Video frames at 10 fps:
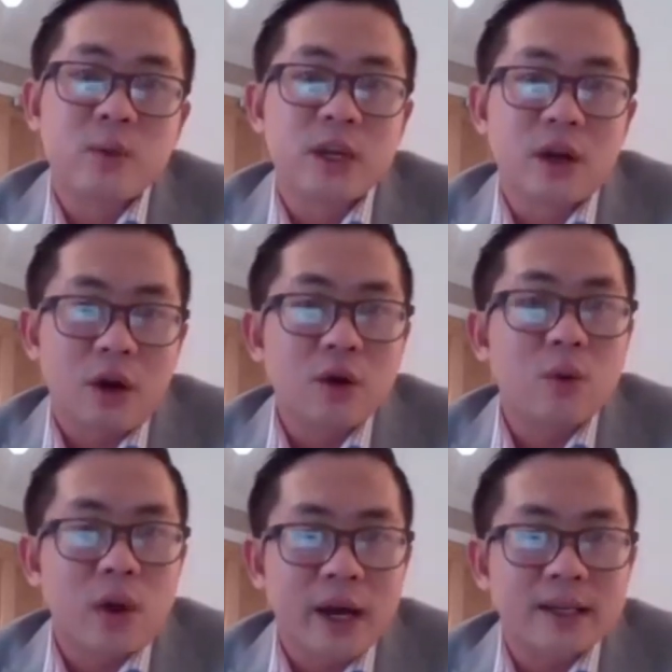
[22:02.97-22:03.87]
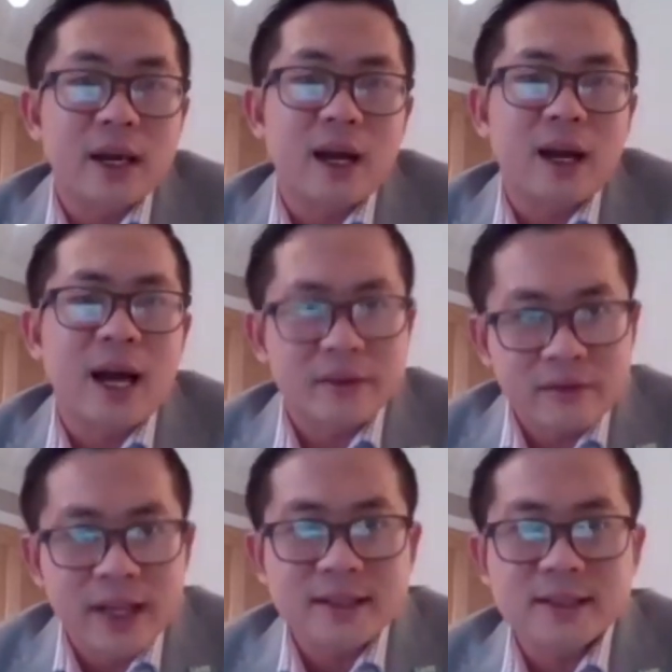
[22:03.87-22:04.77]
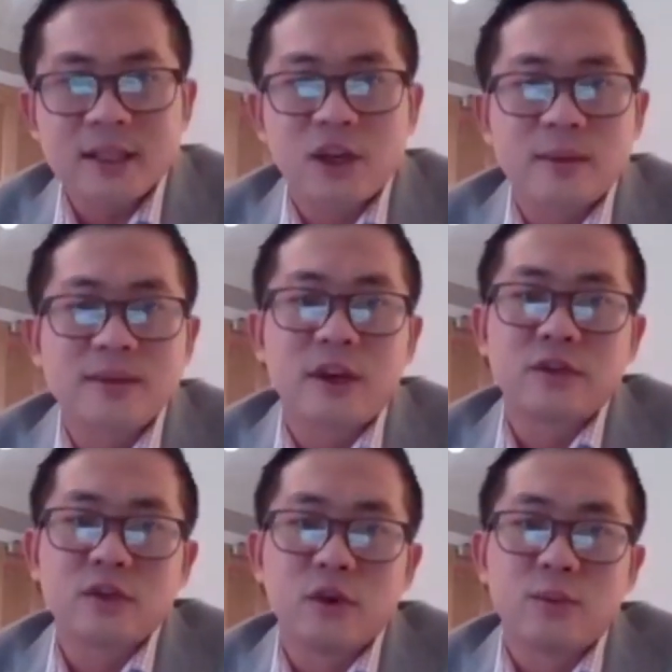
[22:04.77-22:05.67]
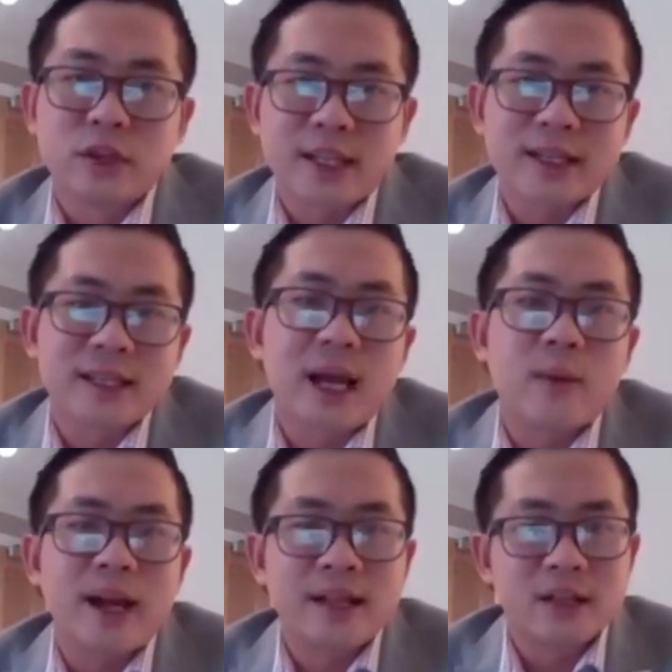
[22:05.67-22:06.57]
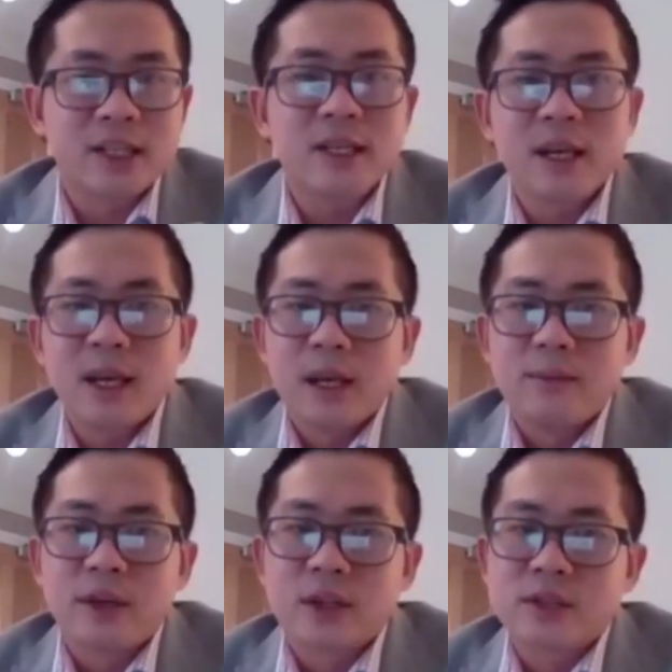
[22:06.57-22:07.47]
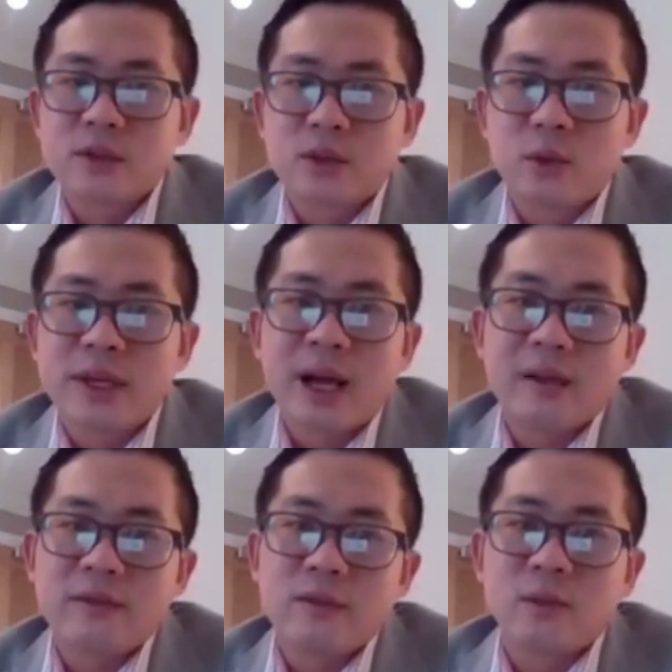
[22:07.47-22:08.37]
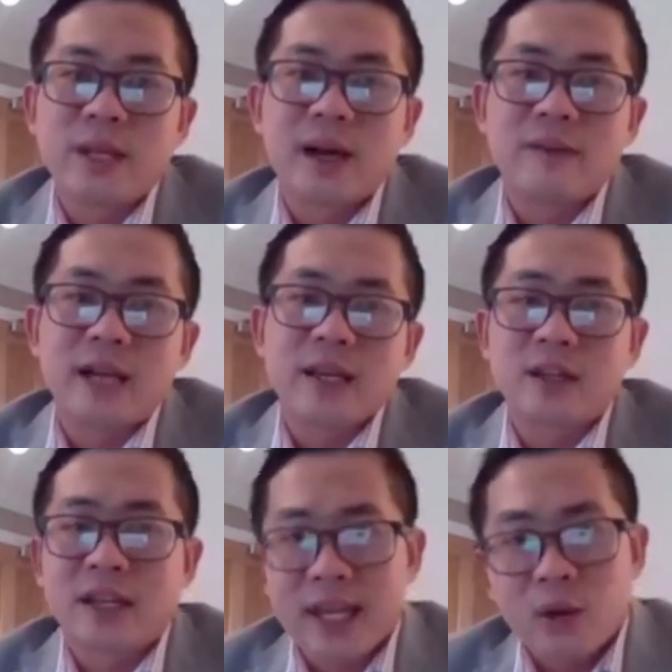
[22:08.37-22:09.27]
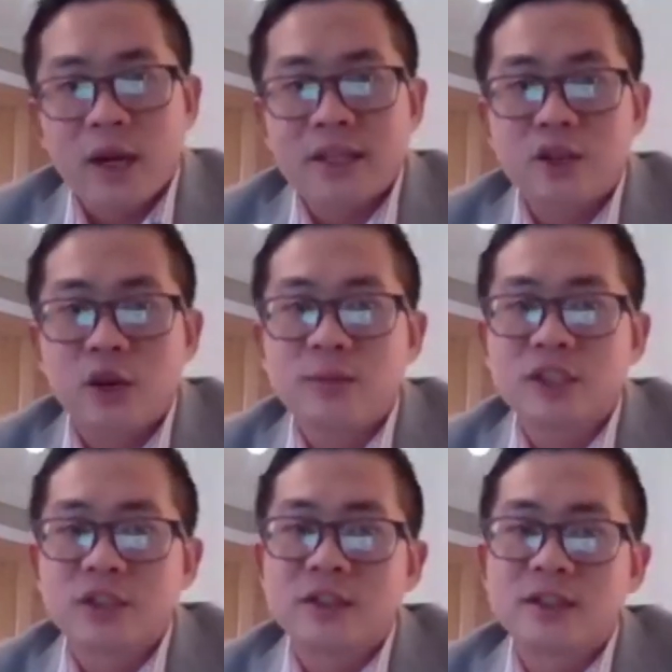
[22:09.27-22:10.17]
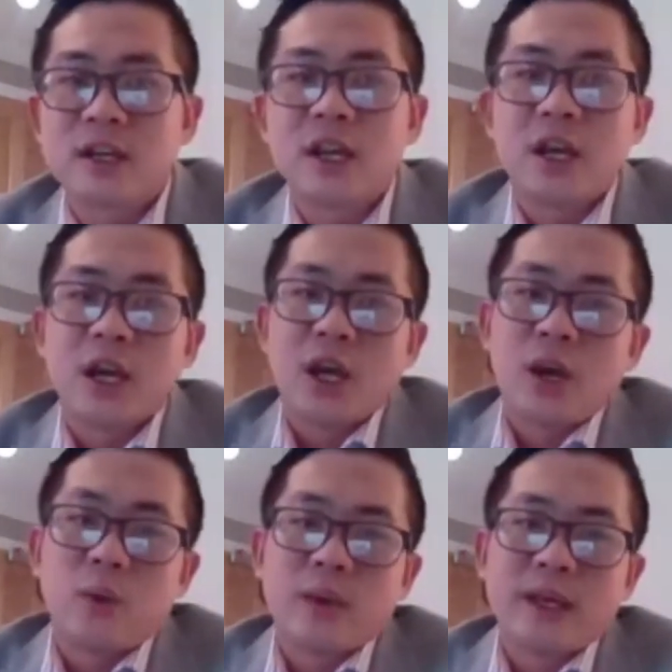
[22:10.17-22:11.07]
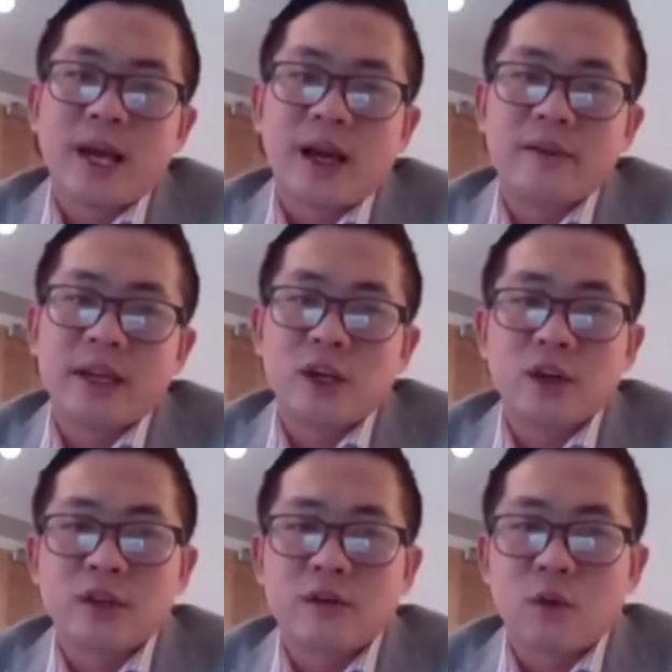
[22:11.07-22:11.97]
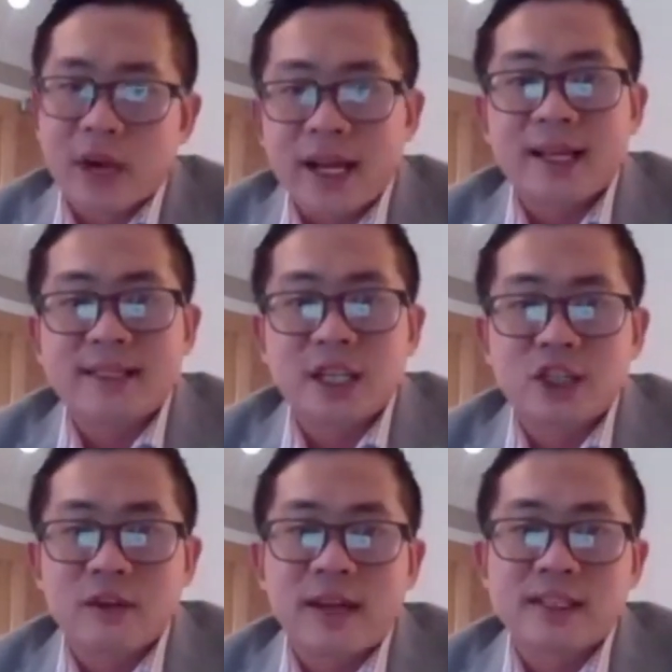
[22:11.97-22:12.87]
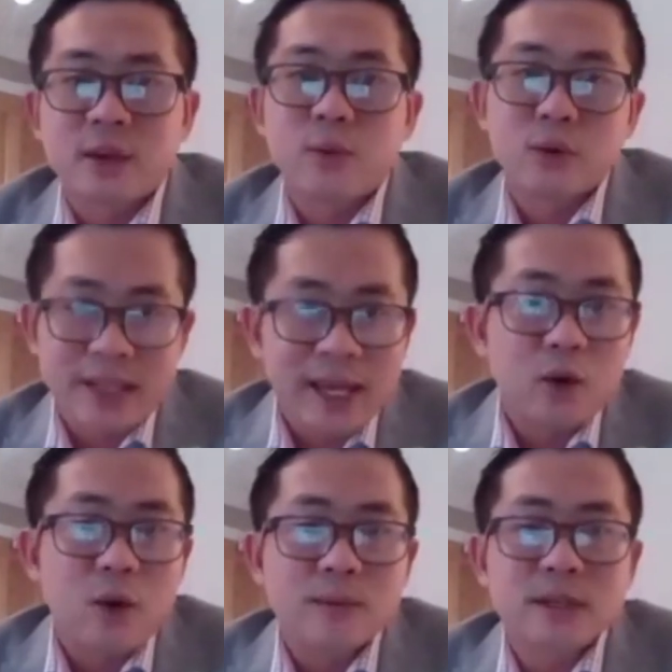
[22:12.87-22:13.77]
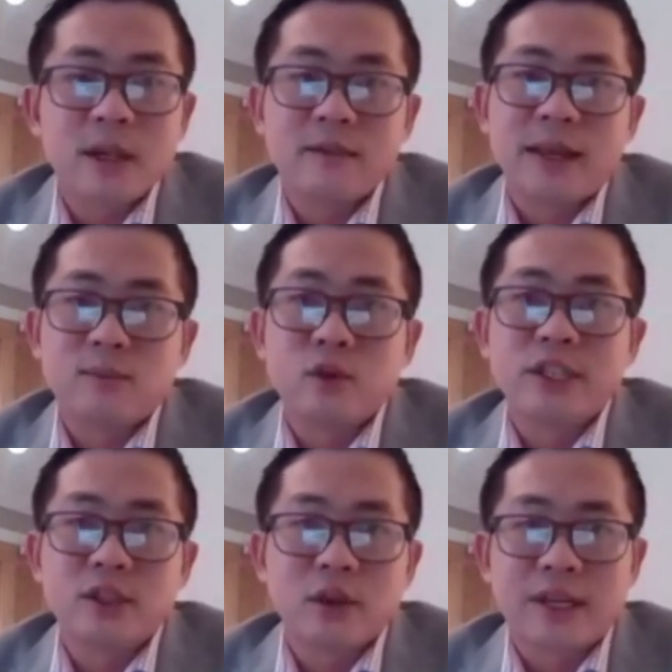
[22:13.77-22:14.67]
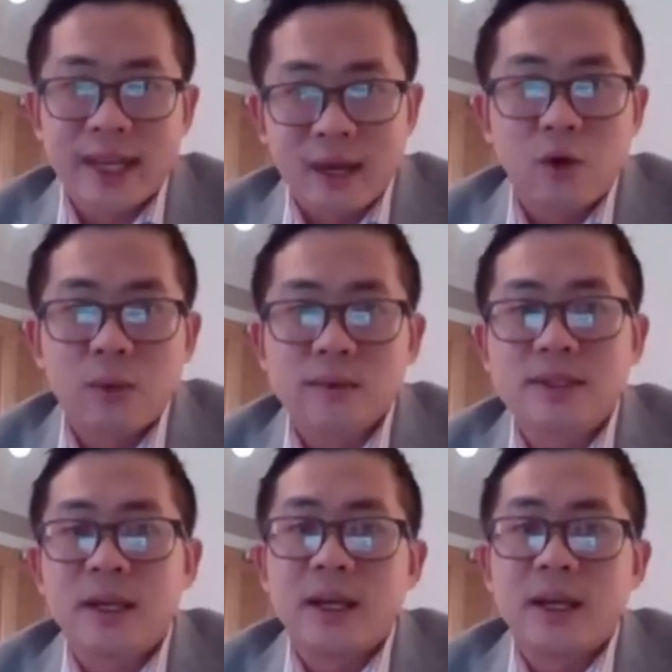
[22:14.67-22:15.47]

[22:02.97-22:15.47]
we are quite advanced in terms of protecting our elderly, because we have like the care quality commissions. We have a lot of organizations that support care homes, that monitor care homes.